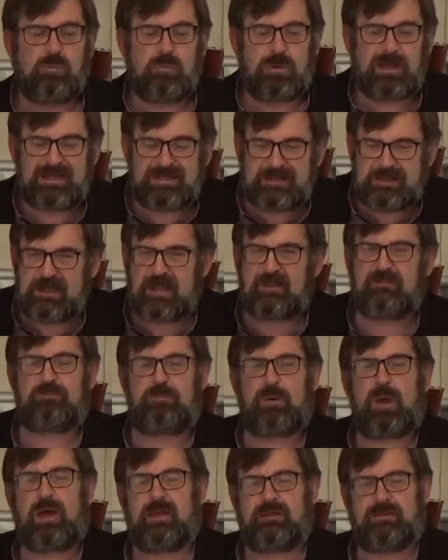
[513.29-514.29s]
will
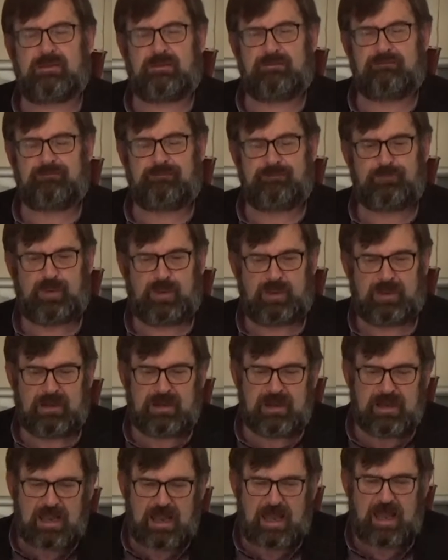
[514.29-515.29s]
live by them.
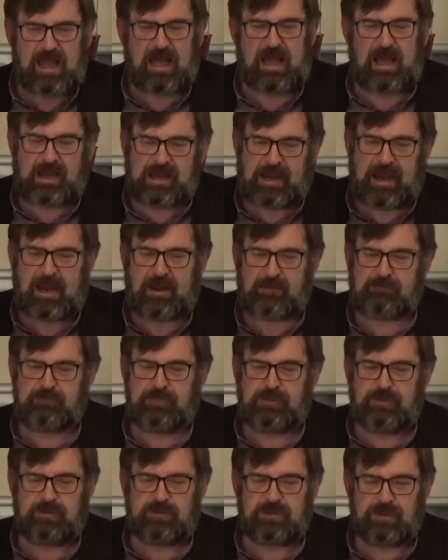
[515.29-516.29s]
I
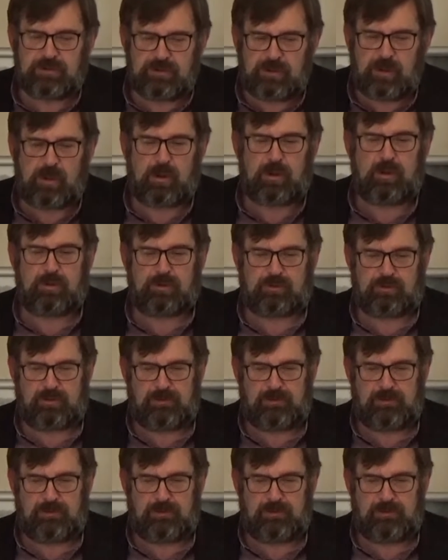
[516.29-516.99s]
am the Lord.